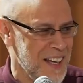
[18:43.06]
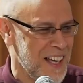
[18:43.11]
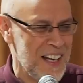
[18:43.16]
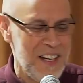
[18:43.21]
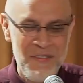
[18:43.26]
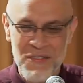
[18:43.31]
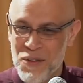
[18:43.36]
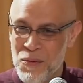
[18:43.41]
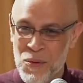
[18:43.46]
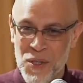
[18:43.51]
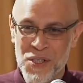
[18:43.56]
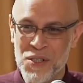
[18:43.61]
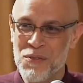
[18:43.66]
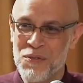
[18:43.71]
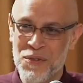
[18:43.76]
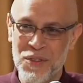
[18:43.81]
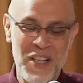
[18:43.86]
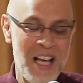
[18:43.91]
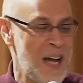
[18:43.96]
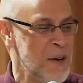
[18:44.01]
And if it
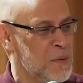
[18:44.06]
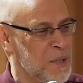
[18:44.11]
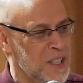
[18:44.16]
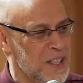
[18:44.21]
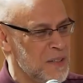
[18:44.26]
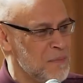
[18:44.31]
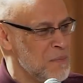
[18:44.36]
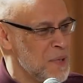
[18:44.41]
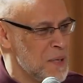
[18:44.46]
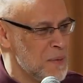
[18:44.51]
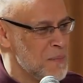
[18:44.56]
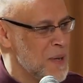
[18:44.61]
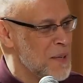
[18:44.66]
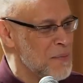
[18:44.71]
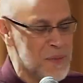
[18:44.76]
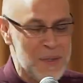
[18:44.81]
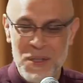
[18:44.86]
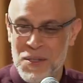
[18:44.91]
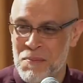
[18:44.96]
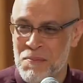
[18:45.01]
wasn't for that, I wouldn't have been
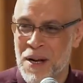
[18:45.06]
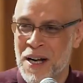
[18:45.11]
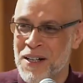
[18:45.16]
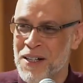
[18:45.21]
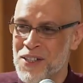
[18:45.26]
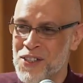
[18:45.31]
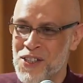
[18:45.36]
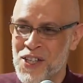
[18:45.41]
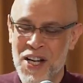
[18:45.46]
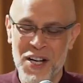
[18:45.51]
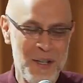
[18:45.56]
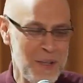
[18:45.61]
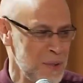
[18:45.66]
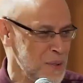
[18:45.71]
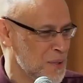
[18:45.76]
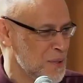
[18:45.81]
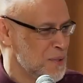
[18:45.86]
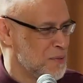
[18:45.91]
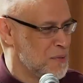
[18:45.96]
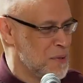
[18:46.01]
able to marry Sarah,
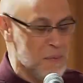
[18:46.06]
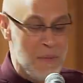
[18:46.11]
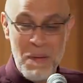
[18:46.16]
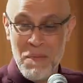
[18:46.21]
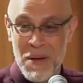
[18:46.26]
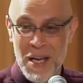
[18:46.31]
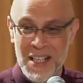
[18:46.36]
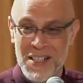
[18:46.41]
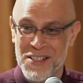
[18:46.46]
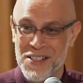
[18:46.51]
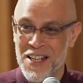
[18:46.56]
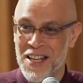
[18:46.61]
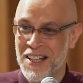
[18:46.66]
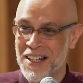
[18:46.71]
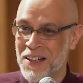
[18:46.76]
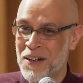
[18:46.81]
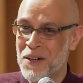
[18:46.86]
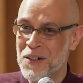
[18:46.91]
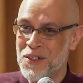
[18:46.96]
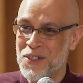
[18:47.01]
who's from a
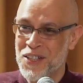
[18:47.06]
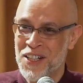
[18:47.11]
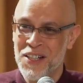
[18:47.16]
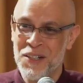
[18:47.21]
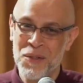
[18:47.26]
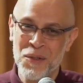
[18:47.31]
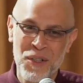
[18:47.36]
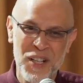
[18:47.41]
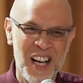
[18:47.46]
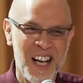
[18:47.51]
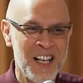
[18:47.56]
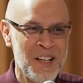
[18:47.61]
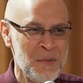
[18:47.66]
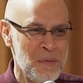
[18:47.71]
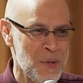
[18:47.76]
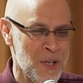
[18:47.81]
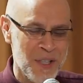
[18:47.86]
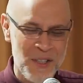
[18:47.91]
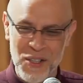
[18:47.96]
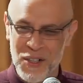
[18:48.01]
Pakistani origin, and who kind
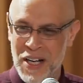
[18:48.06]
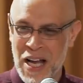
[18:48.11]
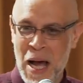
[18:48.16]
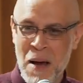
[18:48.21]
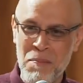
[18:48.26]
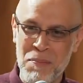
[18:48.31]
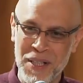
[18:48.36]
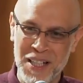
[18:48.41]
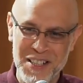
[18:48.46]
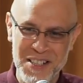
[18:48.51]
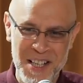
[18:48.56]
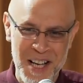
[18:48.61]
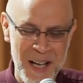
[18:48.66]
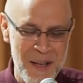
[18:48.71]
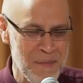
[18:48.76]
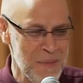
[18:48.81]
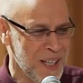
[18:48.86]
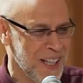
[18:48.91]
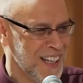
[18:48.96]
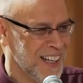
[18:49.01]
of works on apna
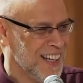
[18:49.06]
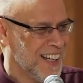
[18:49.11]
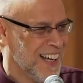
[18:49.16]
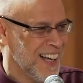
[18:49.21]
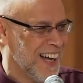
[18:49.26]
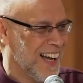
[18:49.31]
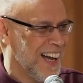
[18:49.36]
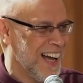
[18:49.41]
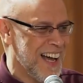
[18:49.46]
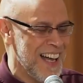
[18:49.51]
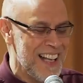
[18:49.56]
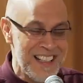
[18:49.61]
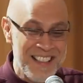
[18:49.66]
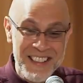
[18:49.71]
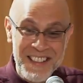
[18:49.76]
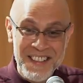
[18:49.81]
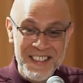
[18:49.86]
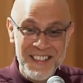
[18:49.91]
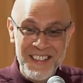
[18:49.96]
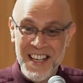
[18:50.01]
time.
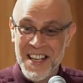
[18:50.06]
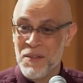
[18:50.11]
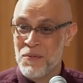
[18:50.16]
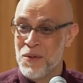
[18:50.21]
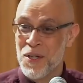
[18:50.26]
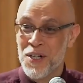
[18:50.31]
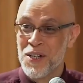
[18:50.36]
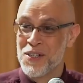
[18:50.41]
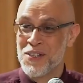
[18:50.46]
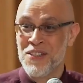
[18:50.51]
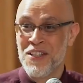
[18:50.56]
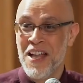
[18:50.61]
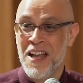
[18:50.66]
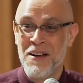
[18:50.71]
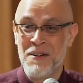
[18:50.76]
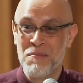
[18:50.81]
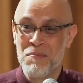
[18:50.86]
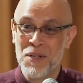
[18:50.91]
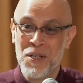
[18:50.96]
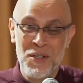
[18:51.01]
And it works
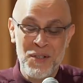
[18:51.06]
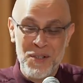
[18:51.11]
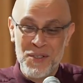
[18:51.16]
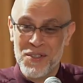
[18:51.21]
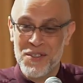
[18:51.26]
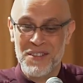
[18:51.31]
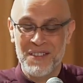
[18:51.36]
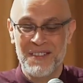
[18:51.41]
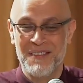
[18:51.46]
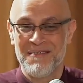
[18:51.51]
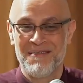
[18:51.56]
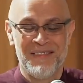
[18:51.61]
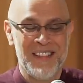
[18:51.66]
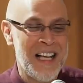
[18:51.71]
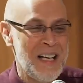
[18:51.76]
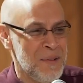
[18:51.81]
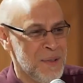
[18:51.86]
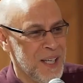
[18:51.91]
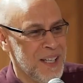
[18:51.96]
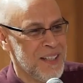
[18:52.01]
now because,
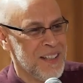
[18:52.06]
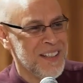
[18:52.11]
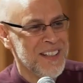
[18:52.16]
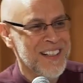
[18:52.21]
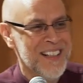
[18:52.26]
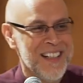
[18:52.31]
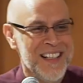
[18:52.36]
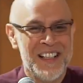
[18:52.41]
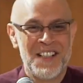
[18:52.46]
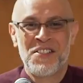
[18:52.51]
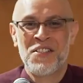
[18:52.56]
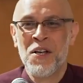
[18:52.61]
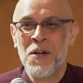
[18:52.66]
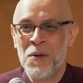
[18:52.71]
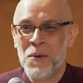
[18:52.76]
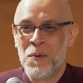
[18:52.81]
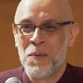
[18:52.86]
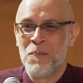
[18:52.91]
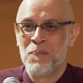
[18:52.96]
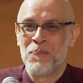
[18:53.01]
anyway.
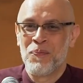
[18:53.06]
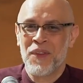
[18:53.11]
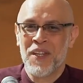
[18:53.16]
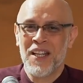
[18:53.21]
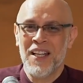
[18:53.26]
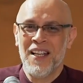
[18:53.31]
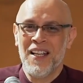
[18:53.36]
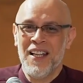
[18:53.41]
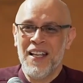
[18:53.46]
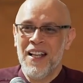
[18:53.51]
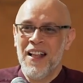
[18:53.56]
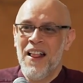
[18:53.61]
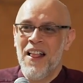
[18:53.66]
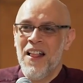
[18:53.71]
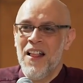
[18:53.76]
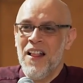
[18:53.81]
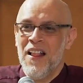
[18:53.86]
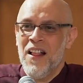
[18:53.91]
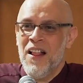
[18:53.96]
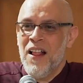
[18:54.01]
So,
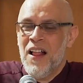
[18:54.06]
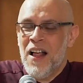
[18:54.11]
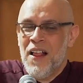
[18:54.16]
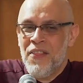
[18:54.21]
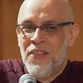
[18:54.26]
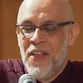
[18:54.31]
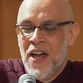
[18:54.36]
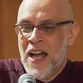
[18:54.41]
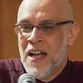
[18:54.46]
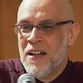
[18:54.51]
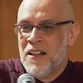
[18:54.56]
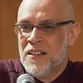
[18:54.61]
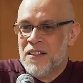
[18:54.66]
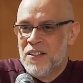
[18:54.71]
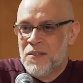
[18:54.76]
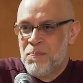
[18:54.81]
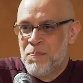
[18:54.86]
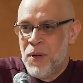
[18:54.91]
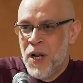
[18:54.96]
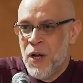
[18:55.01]
that
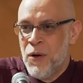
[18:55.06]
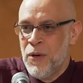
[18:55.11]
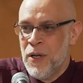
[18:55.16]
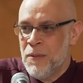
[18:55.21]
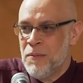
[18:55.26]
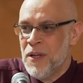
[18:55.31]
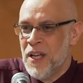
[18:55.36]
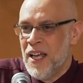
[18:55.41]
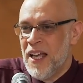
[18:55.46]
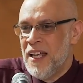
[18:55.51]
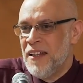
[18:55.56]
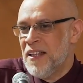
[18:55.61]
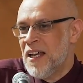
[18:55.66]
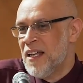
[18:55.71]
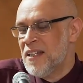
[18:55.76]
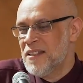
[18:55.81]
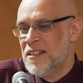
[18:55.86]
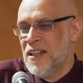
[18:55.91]
poem, if